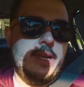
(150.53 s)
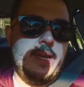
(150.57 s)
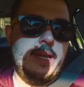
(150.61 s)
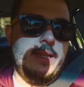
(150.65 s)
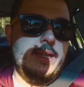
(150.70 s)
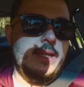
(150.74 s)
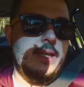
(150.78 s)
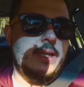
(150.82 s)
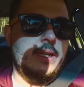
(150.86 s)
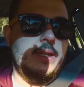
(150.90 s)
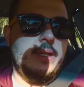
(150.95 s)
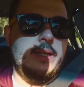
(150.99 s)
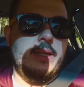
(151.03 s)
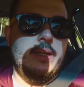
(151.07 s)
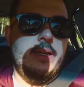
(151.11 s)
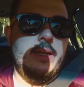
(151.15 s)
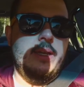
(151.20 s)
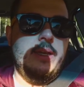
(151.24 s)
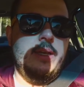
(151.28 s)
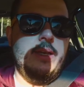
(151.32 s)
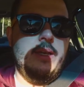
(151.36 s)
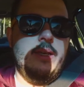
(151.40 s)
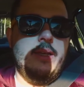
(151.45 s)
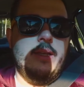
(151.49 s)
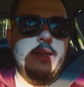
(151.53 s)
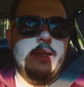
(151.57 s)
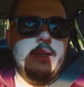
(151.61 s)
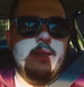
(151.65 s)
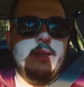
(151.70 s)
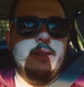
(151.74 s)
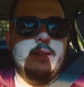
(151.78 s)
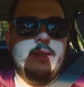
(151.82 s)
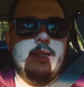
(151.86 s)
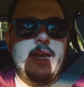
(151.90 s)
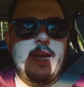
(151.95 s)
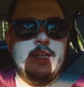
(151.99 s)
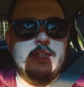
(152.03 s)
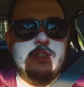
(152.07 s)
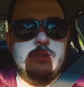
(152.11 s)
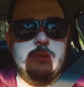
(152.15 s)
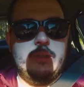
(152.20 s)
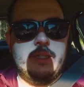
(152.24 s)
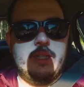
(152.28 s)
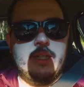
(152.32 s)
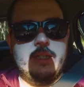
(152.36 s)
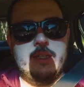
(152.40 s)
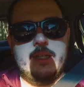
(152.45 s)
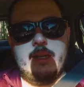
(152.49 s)
I think last
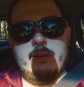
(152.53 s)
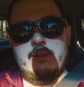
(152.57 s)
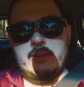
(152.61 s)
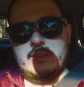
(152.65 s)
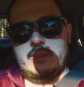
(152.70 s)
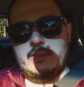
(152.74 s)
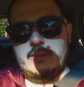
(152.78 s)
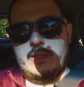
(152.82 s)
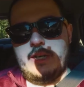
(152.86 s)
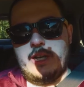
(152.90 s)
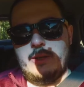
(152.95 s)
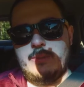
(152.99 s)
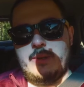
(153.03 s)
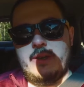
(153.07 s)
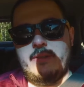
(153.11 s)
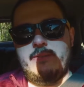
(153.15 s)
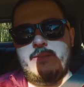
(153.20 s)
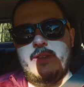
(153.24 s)
weekend I was down about